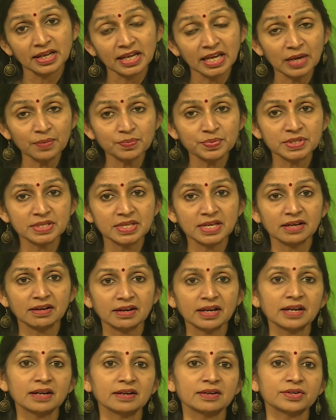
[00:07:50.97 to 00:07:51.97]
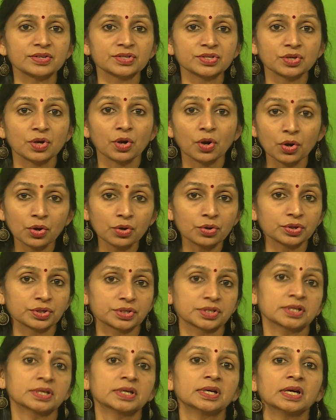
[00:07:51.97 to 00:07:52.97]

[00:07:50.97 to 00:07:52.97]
keeps the readers hooked